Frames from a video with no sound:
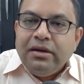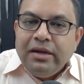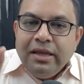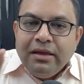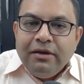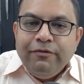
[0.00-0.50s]

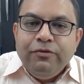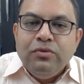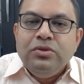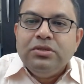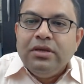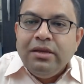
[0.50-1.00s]
Take
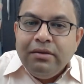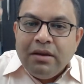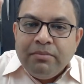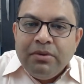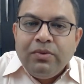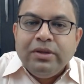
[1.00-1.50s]
refuge in
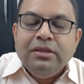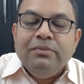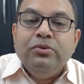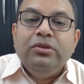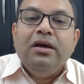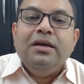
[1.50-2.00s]
number one, the
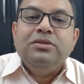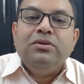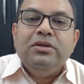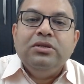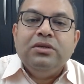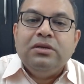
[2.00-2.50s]
Buddha as
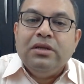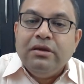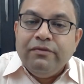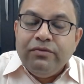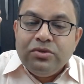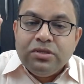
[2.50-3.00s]
your teacher. Take
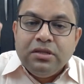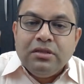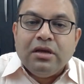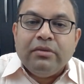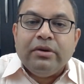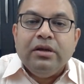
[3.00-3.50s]
refuge in the
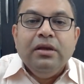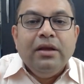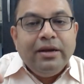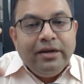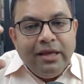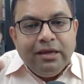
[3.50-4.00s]
Dharma.
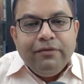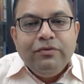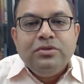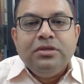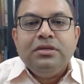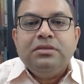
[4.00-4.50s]
And take
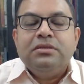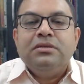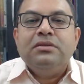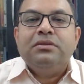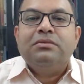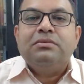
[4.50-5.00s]
refuge in the
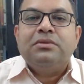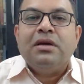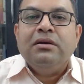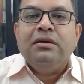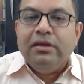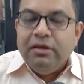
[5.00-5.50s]

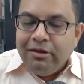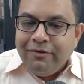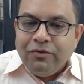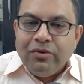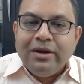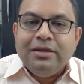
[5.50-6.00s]
Sangha.
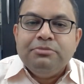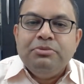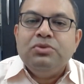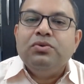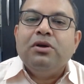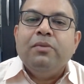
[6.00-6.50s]
If you get a
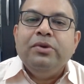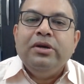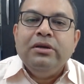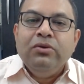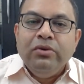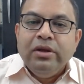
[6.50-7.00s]
spiritual
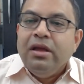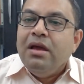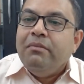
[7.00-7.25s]
community, good.